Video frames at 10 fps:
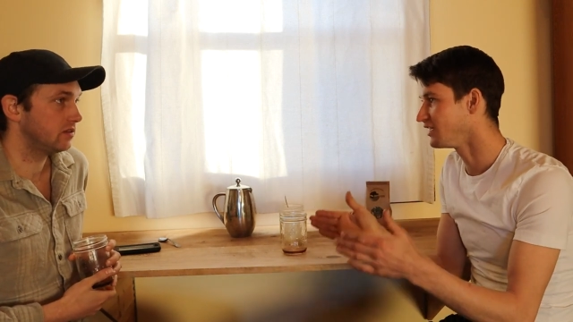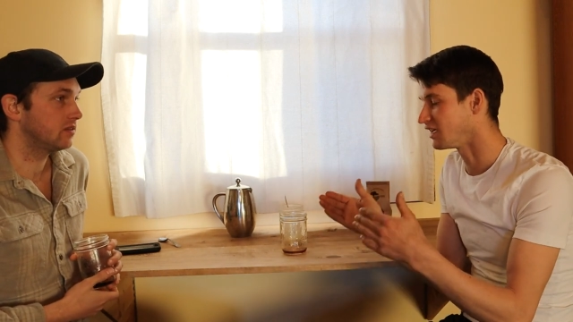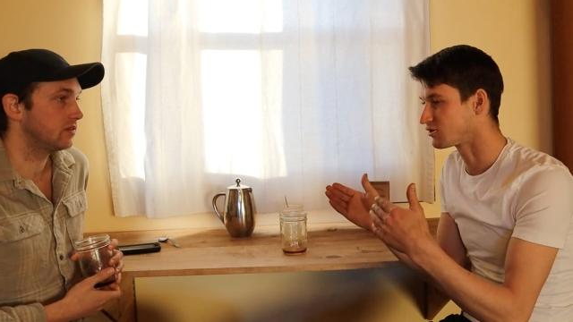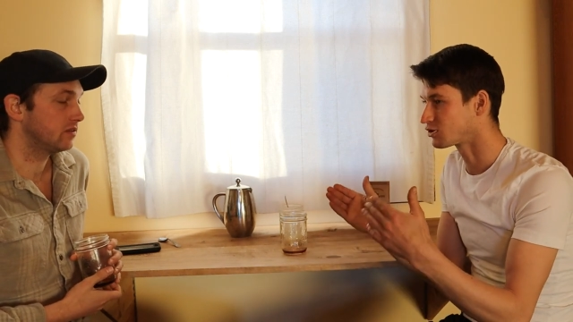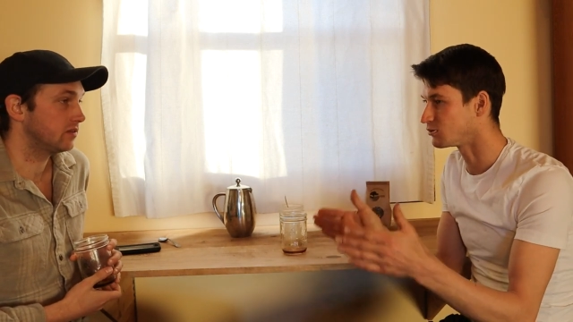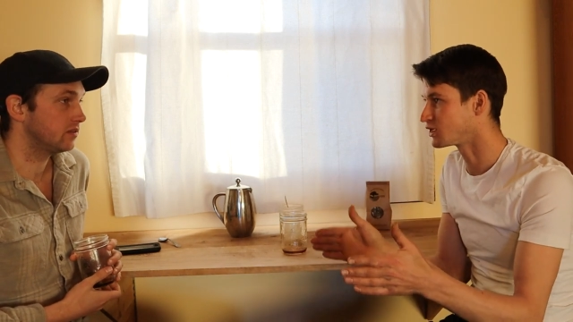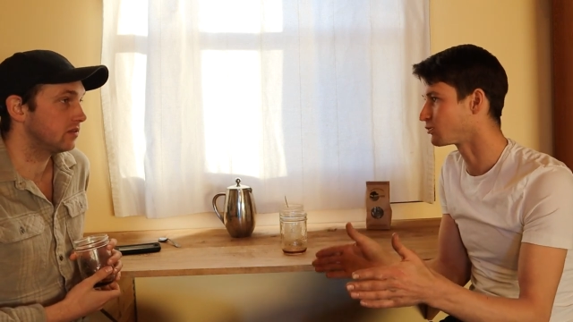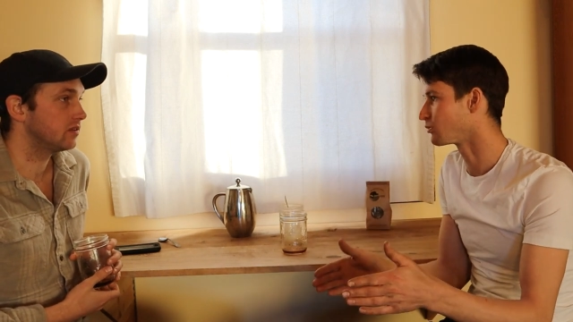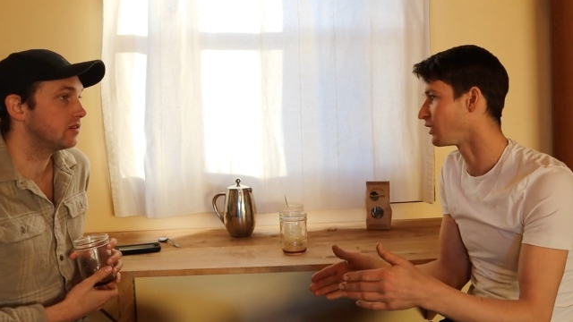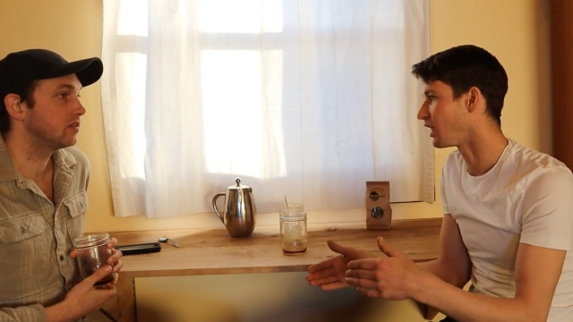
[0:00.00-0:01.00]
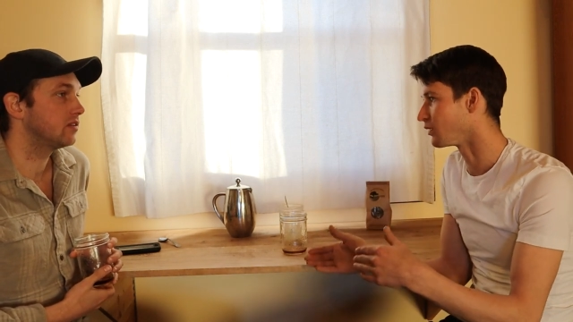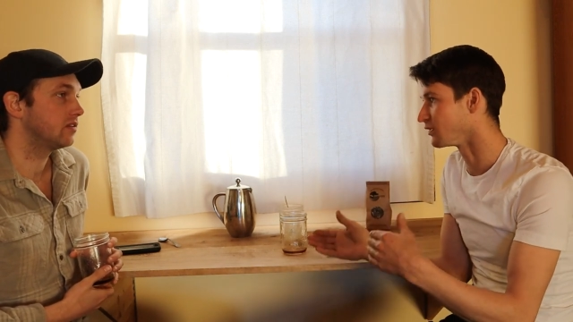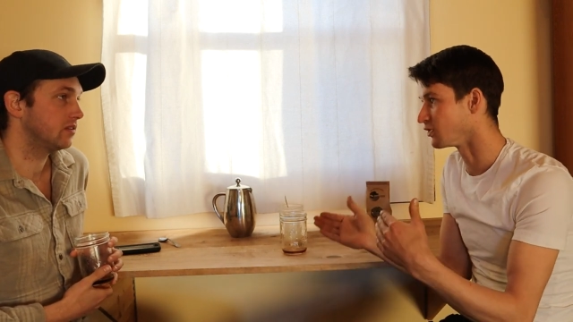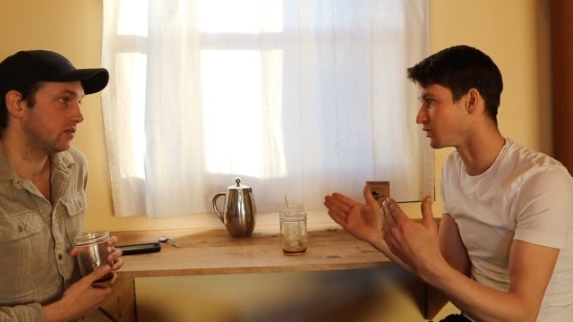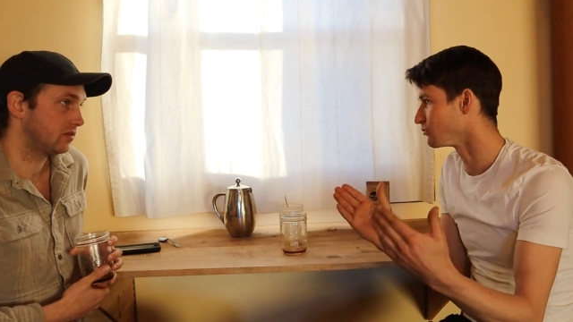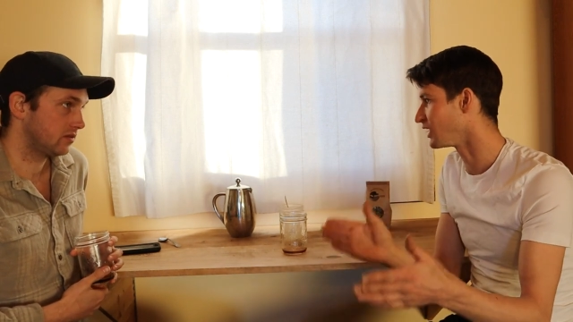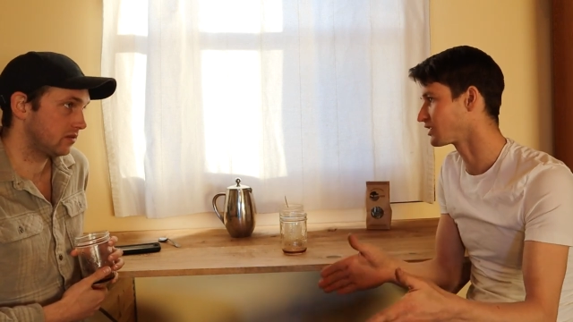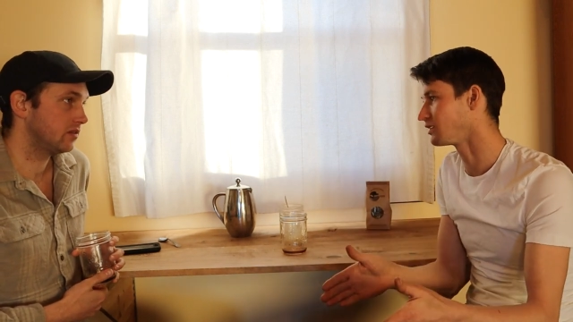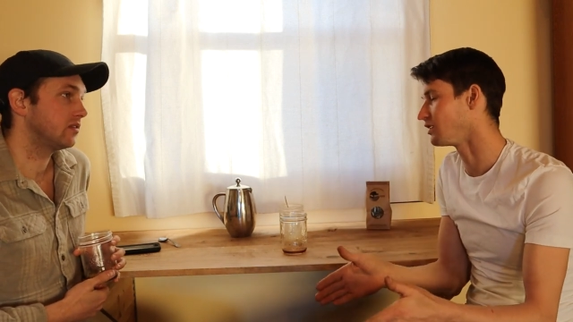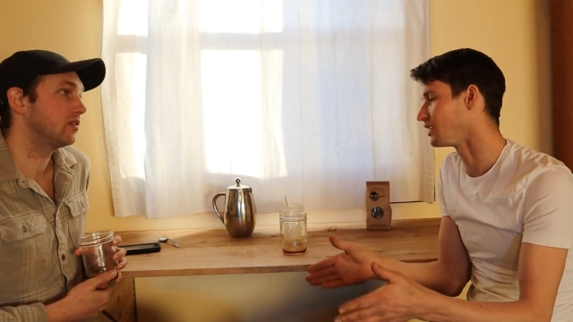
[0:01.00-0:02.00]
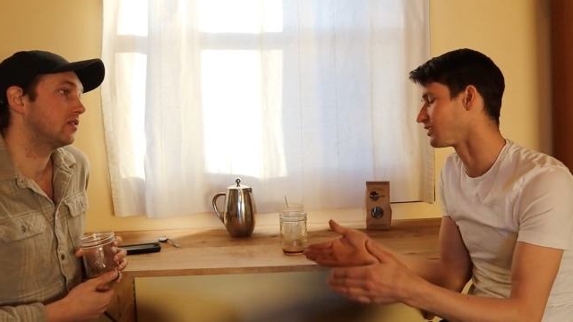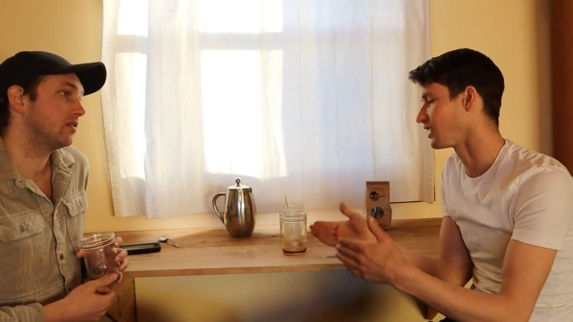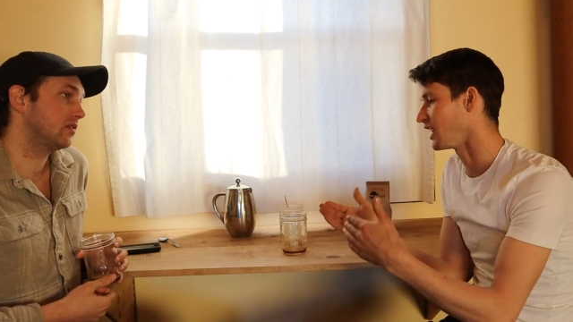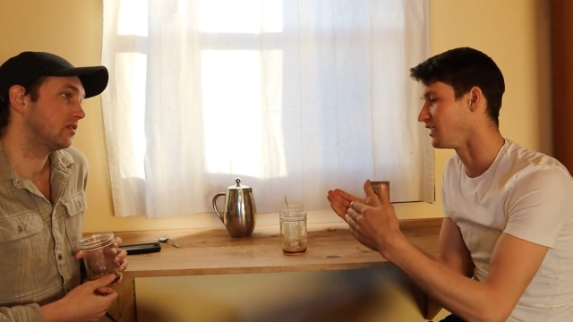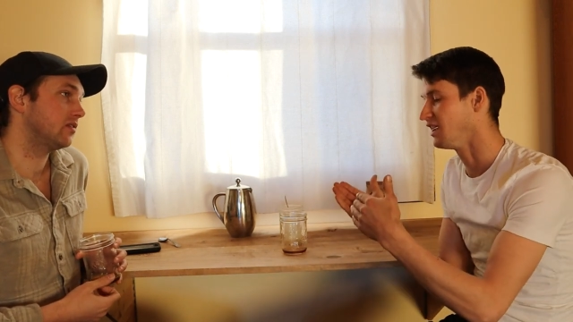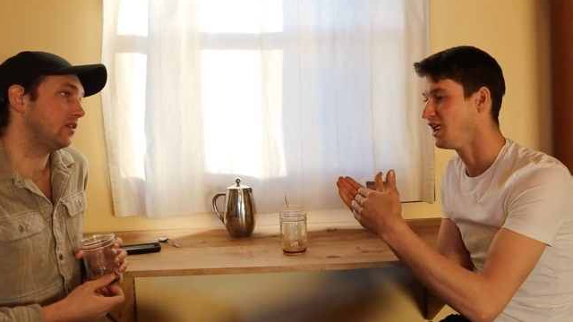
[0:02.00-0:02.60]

Speaker 1: They have so much more power. They're your muscle on site.